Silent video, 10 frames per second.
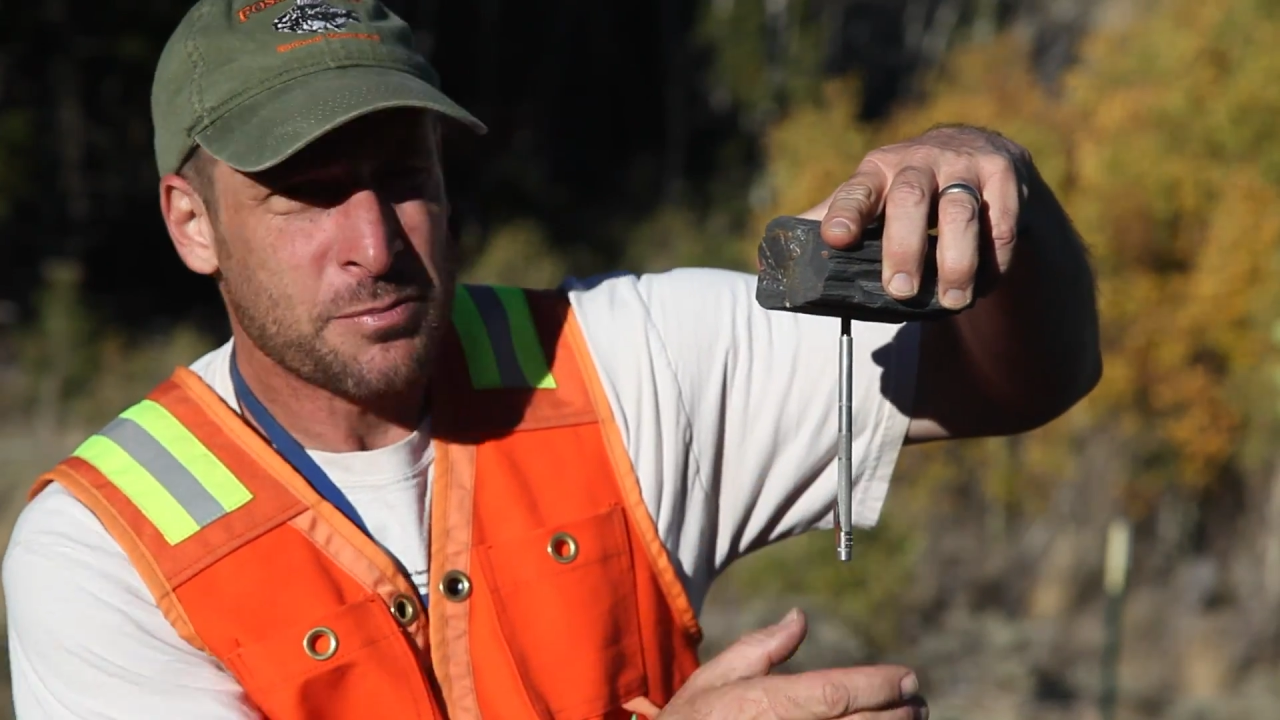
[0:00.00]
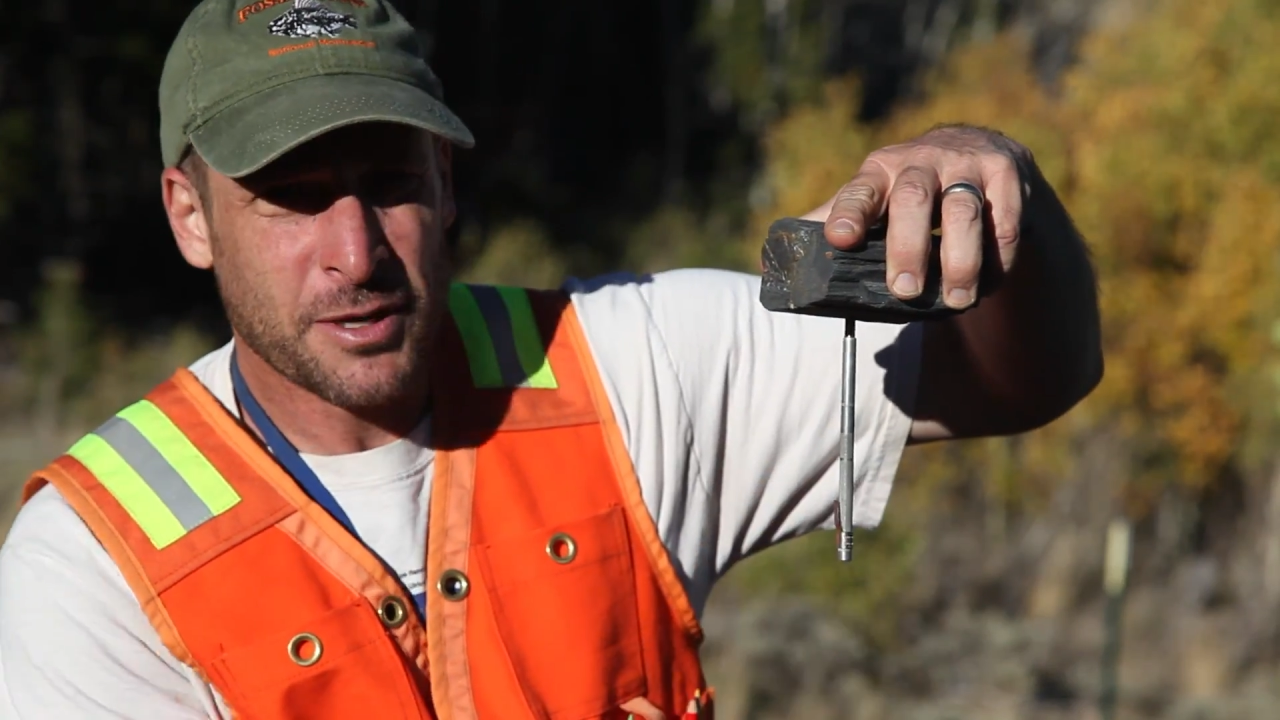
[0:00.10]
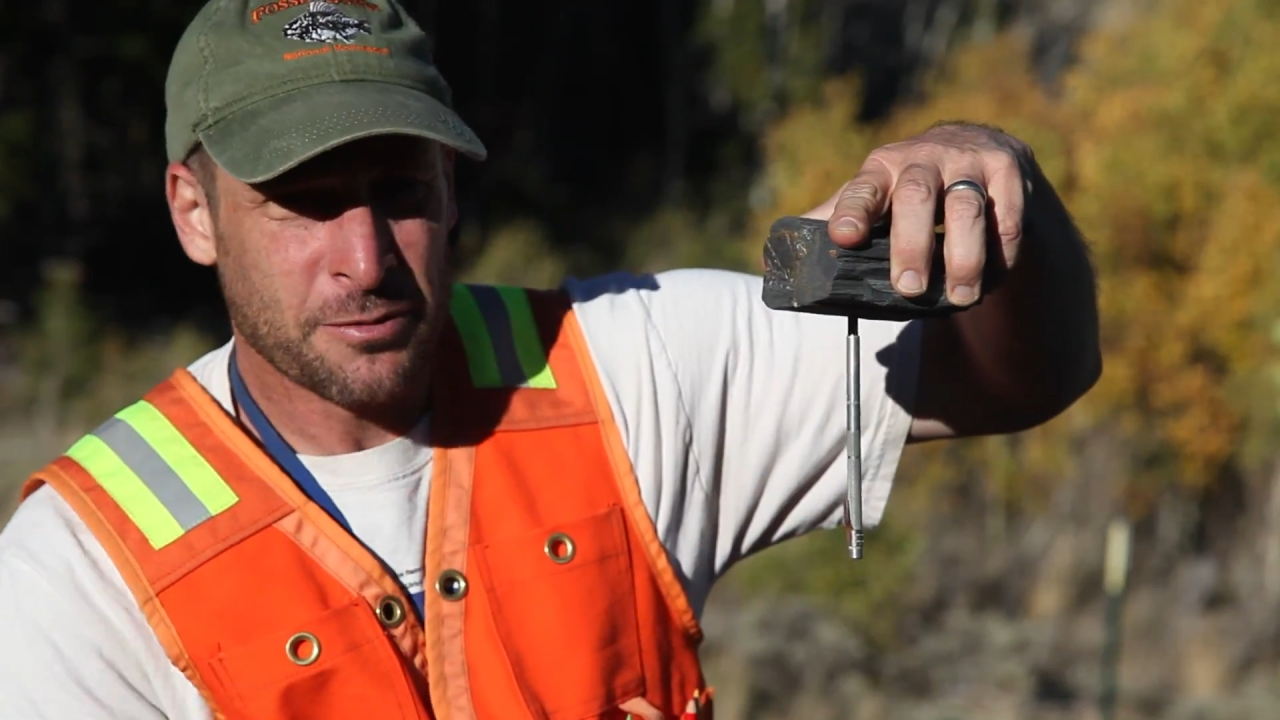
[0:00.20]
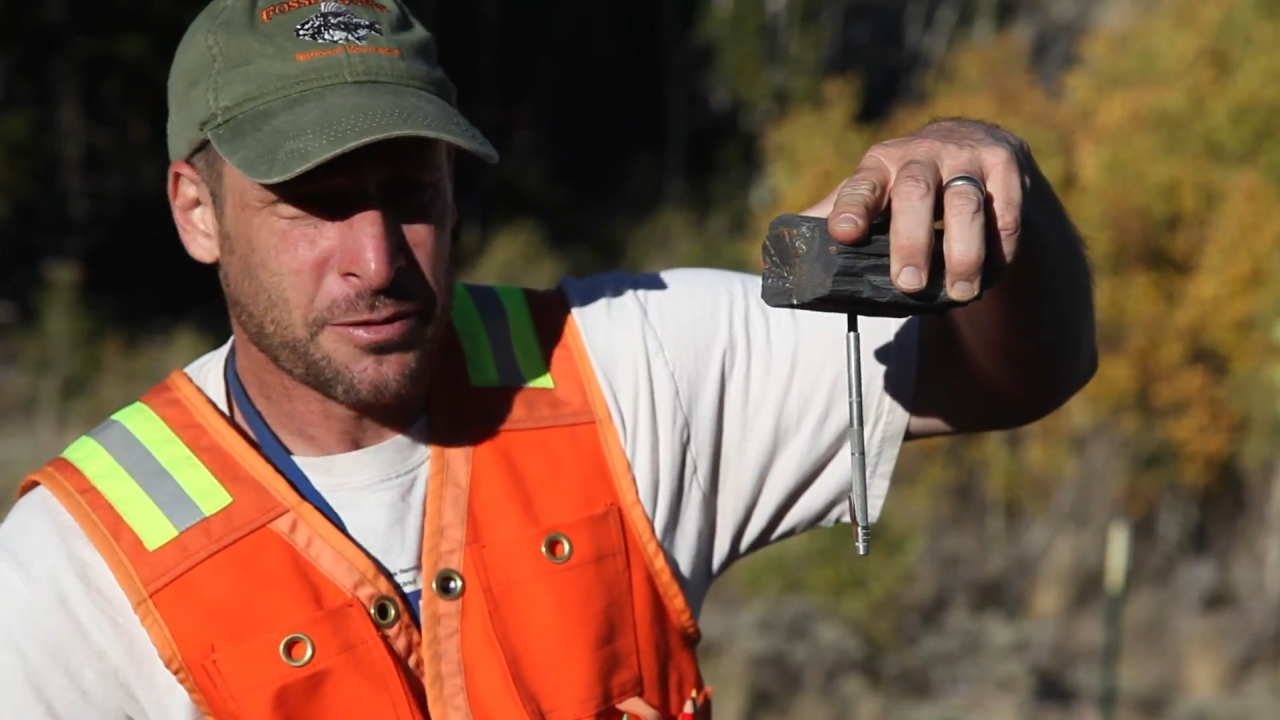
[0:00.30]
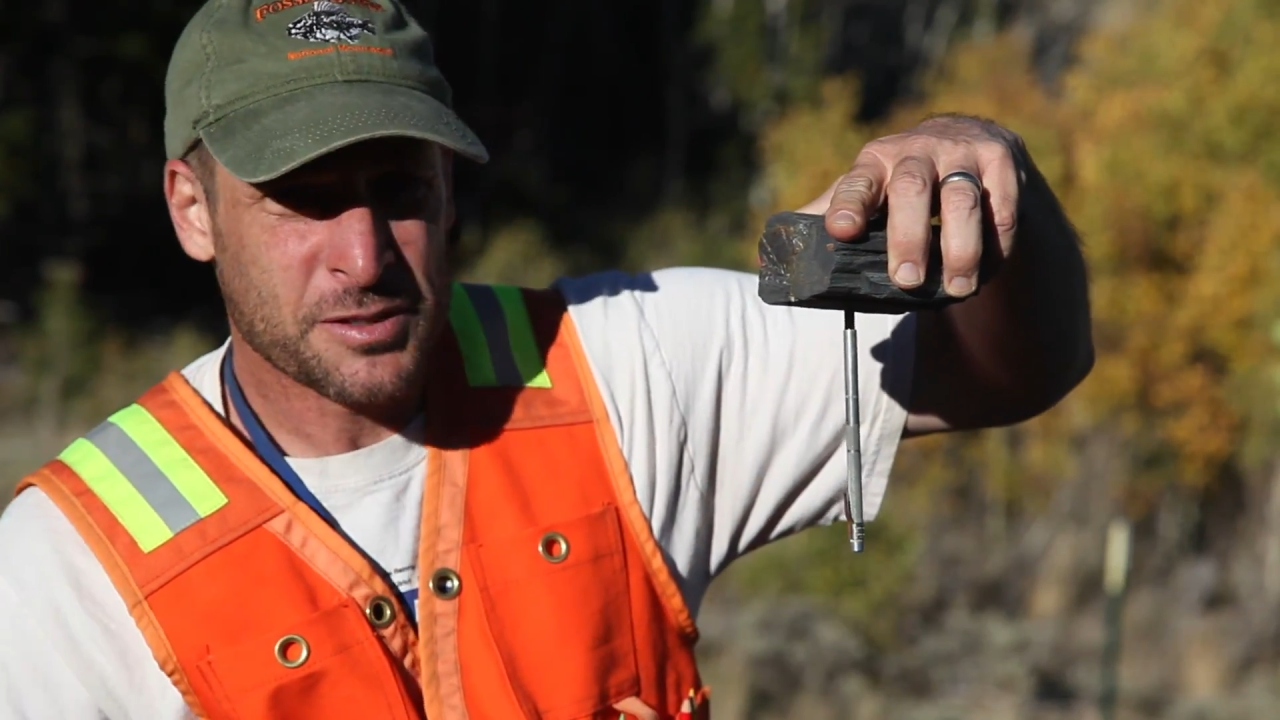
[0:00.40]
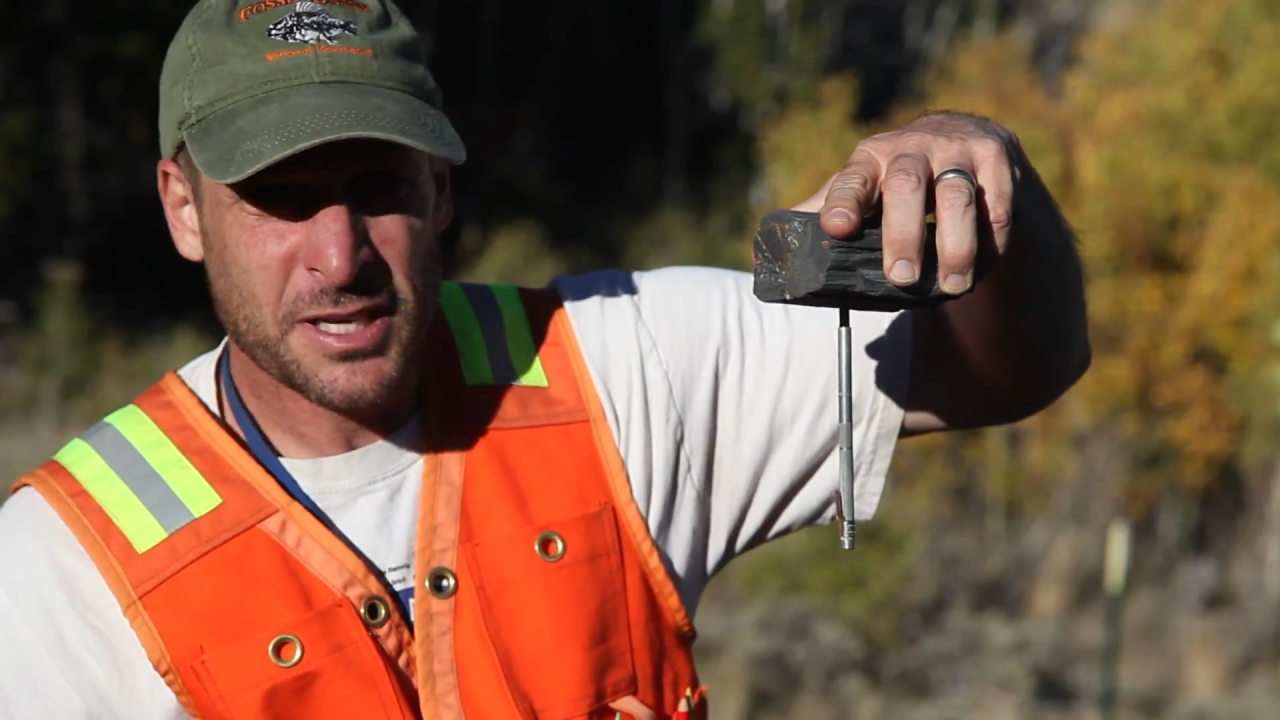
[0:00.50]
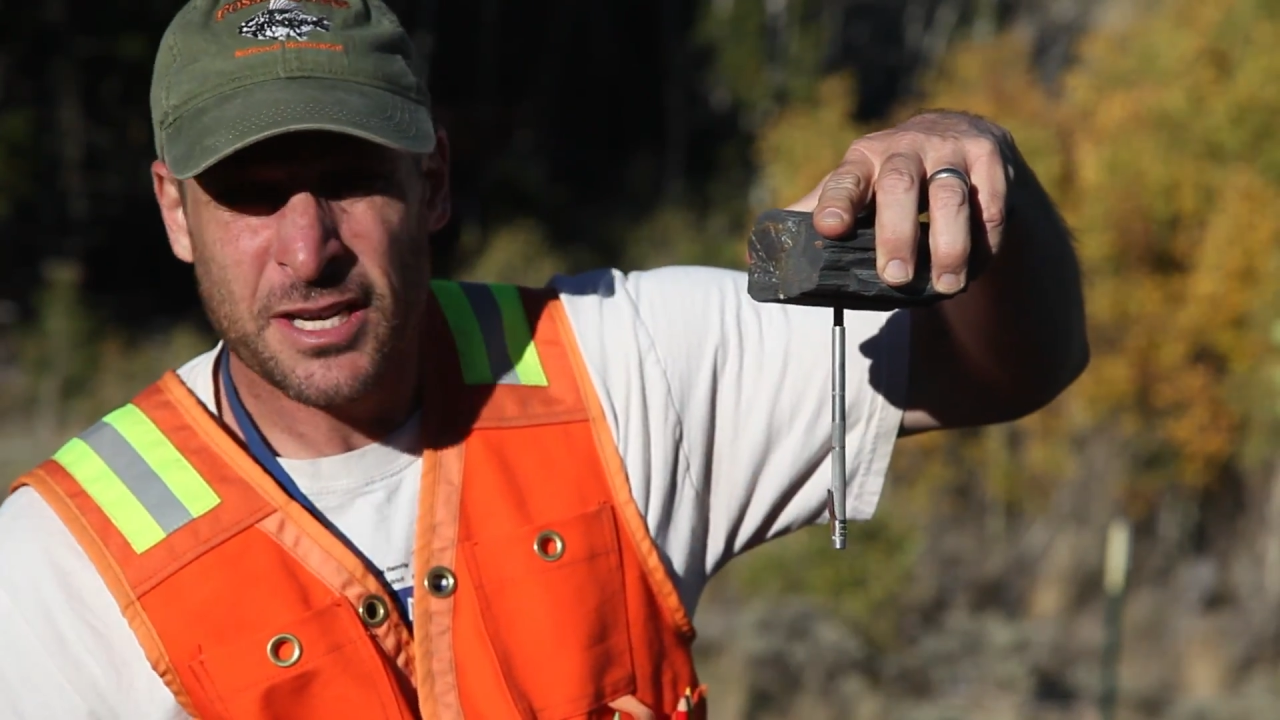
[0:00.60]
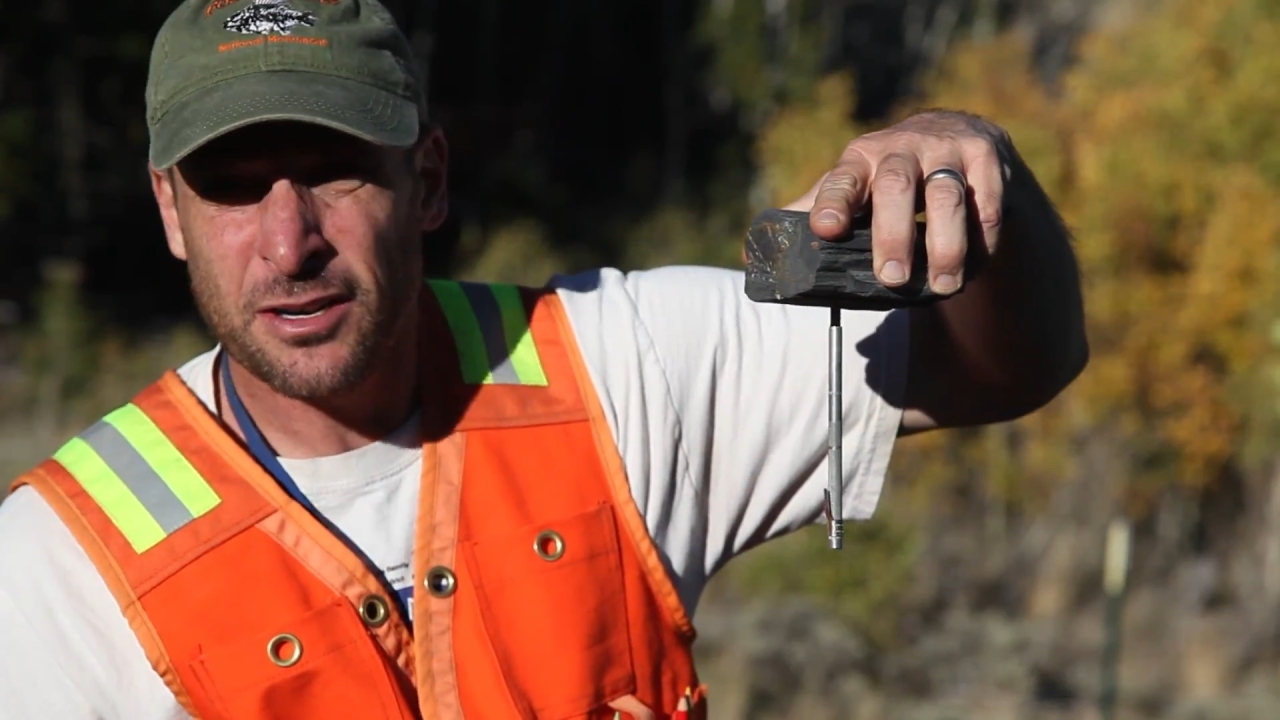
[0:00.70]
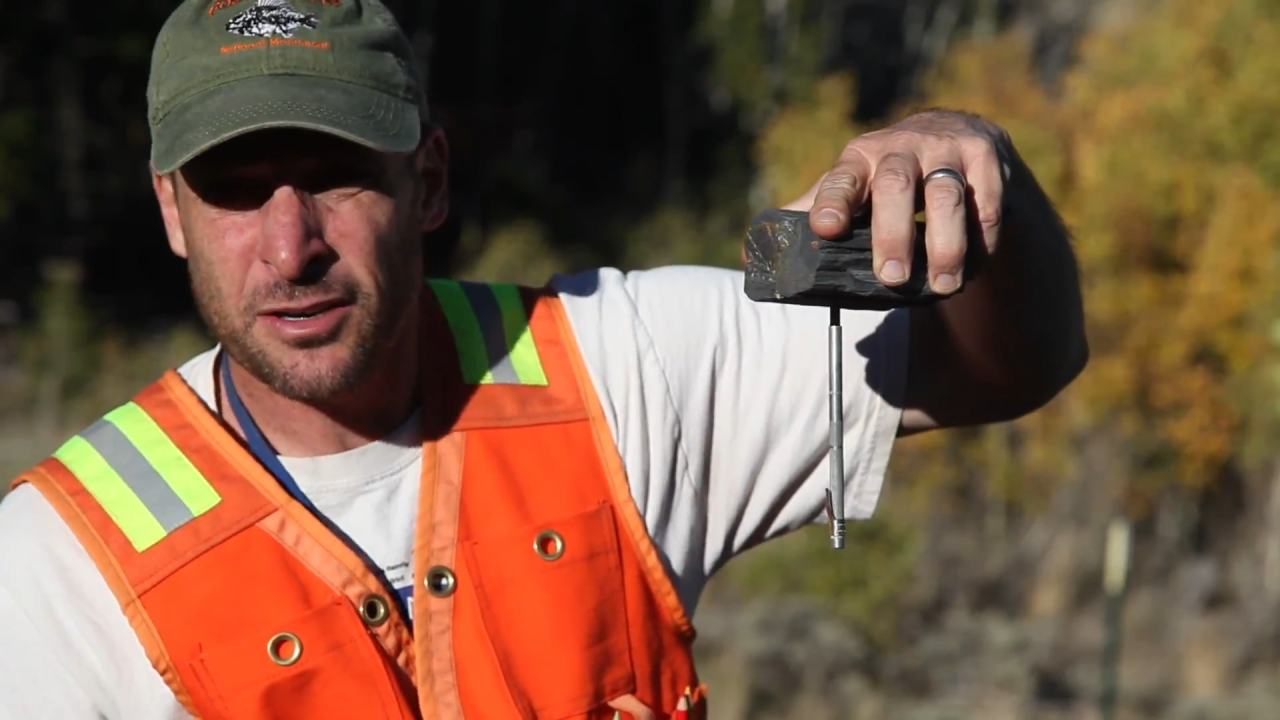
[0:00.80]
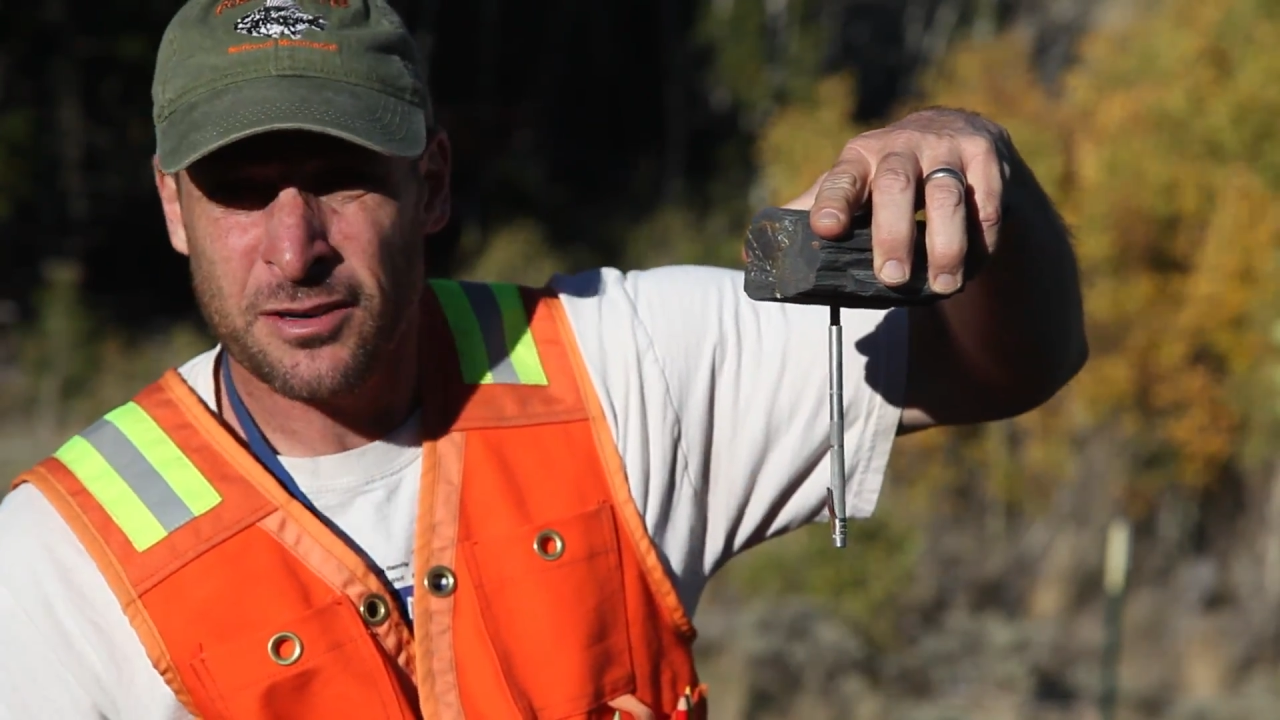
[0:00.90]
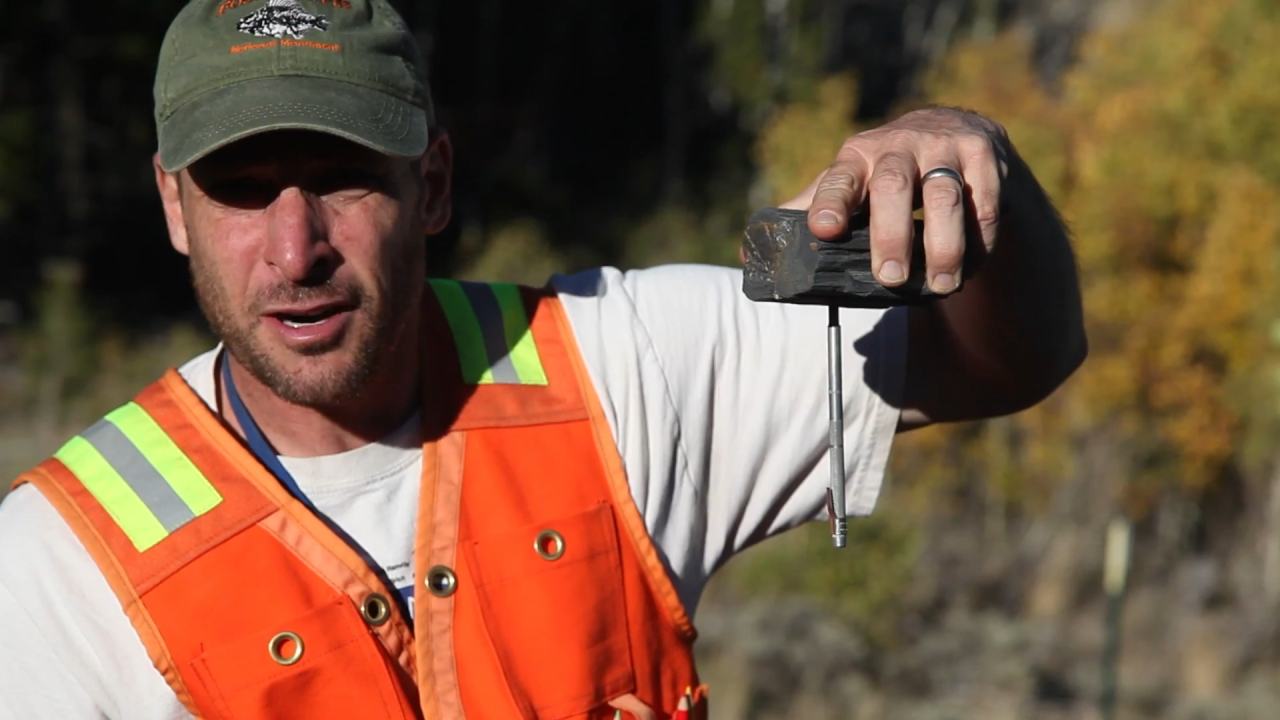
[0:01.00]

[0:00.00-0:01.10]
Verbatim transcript: minerals here